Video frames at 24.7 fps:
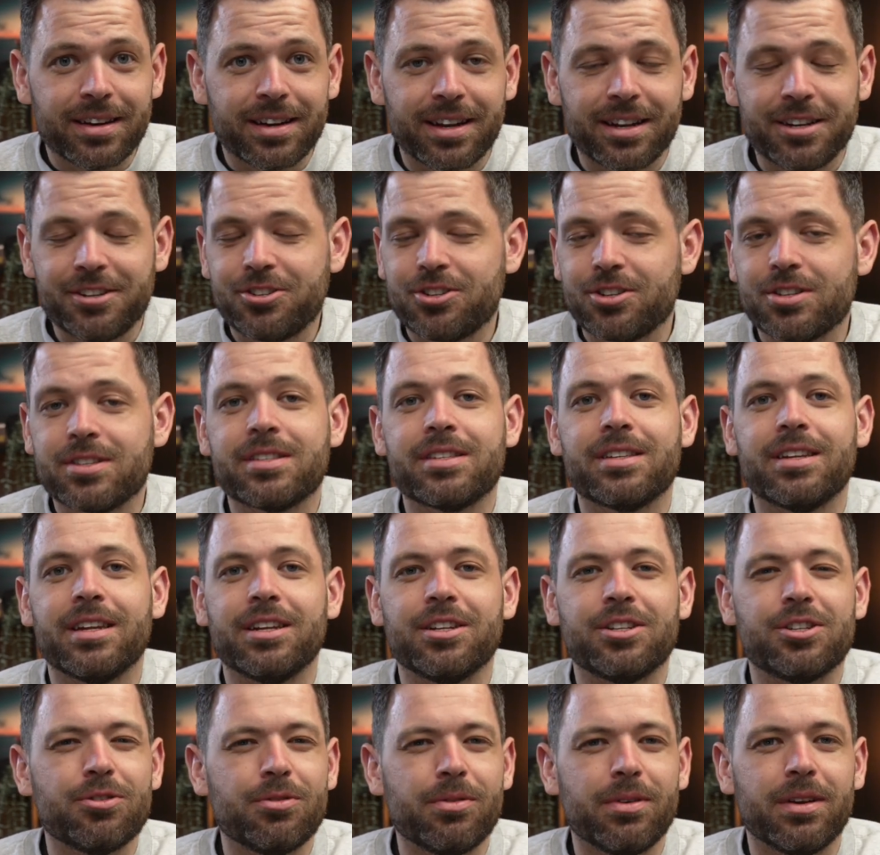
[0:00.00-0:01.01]
It's just
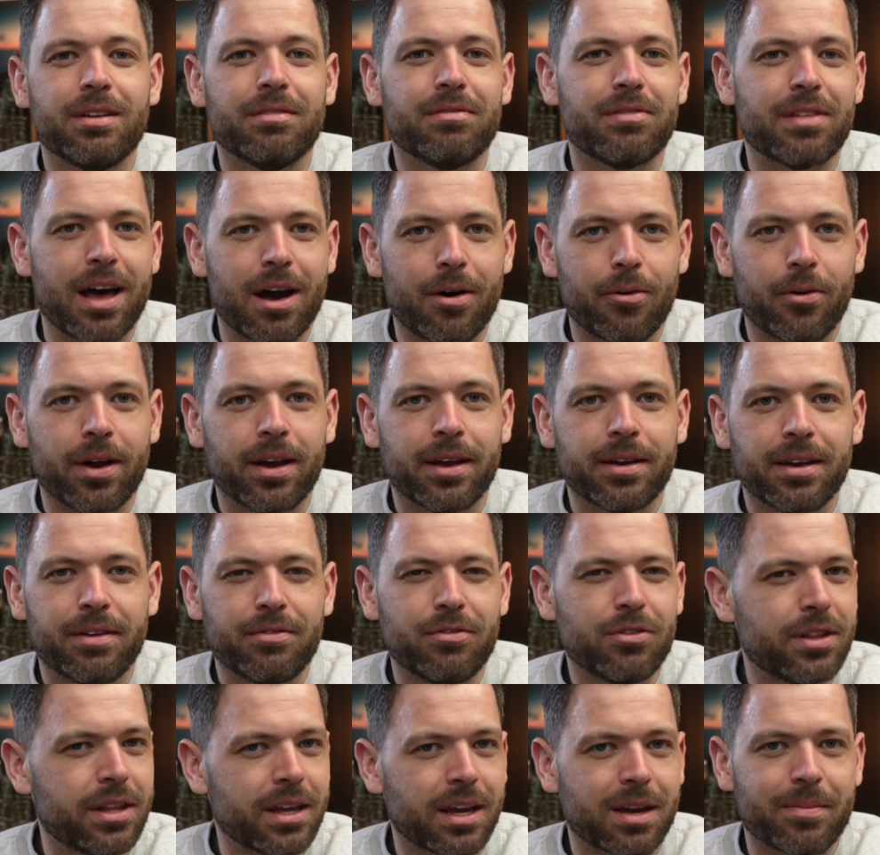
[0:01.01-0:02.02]
intuitive that way, if
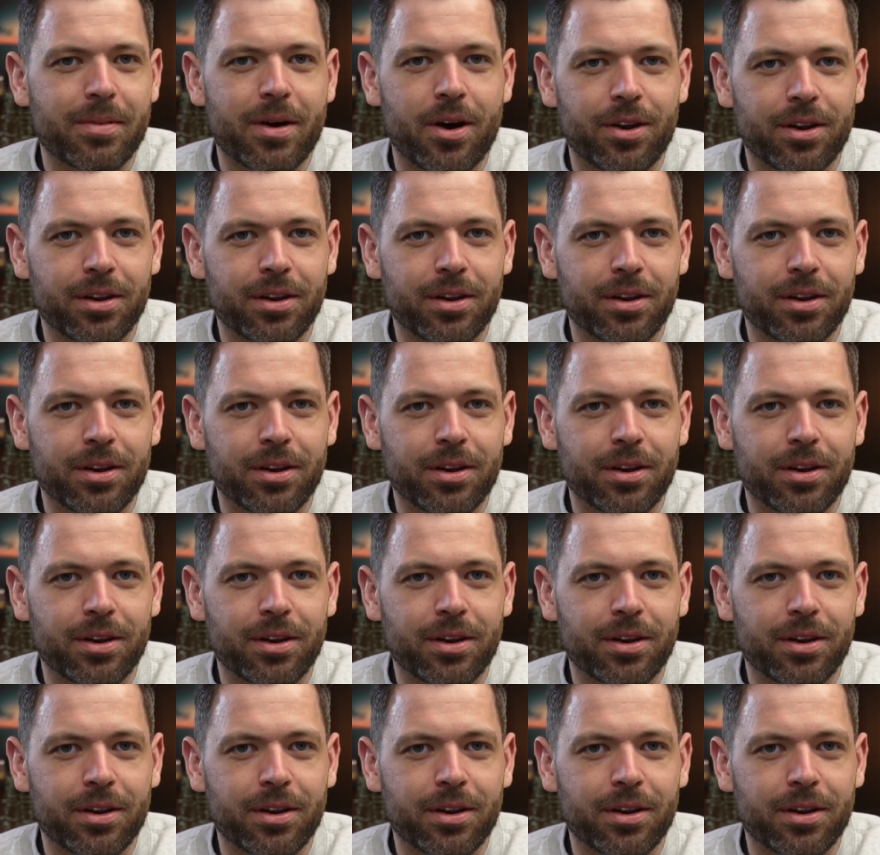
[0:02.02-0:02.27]
you think about